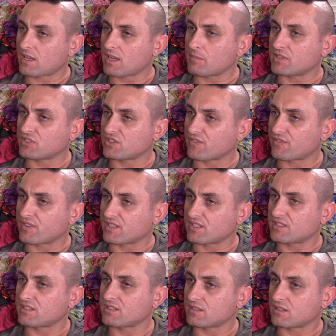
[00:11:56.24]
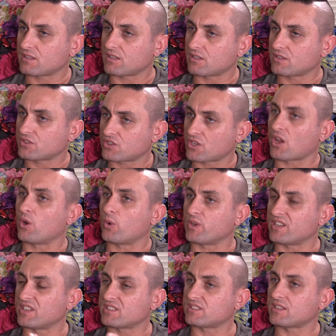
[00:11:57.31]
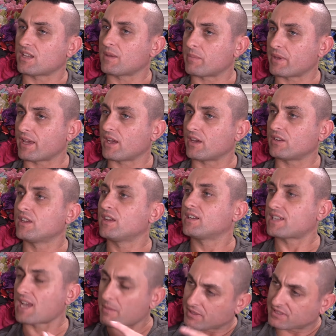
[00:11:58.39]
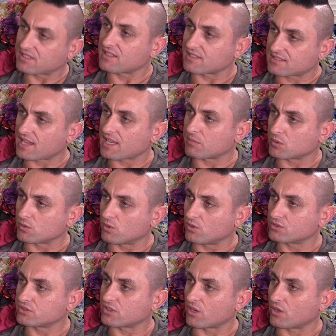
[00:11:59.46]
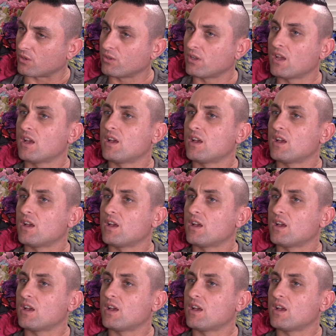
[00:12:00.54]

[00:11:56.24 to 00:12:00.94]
How much of this show is about coming to the table also,